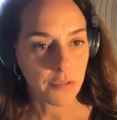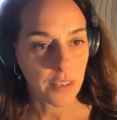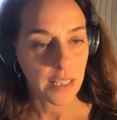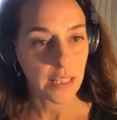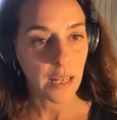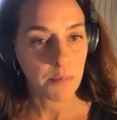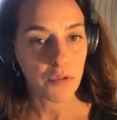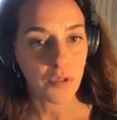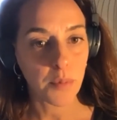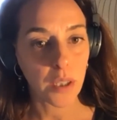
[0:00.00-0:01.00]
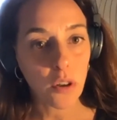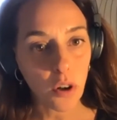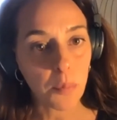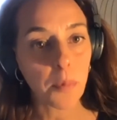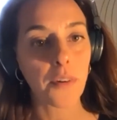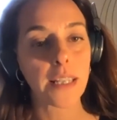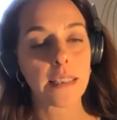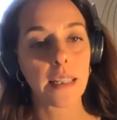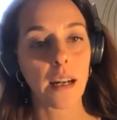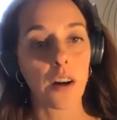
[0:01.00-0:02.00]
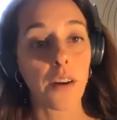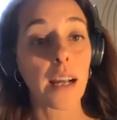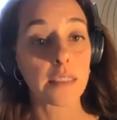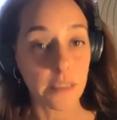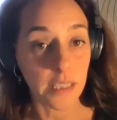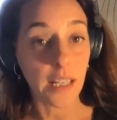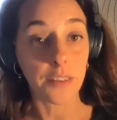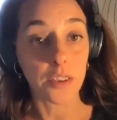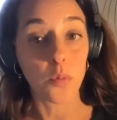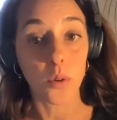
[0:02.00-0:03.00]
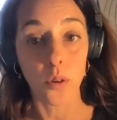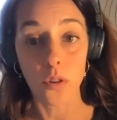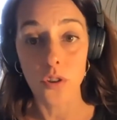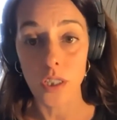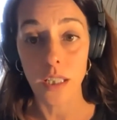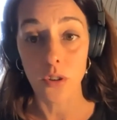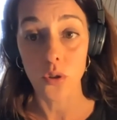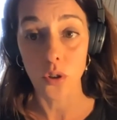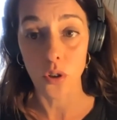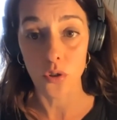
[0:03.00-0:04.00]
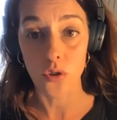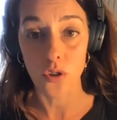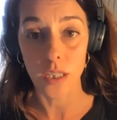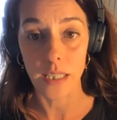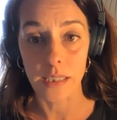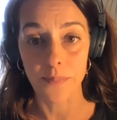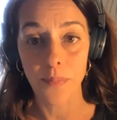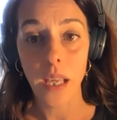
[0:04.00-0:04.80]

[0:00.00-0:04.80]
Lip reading: It comes from incorporating our undercurrent worlds into consciousness.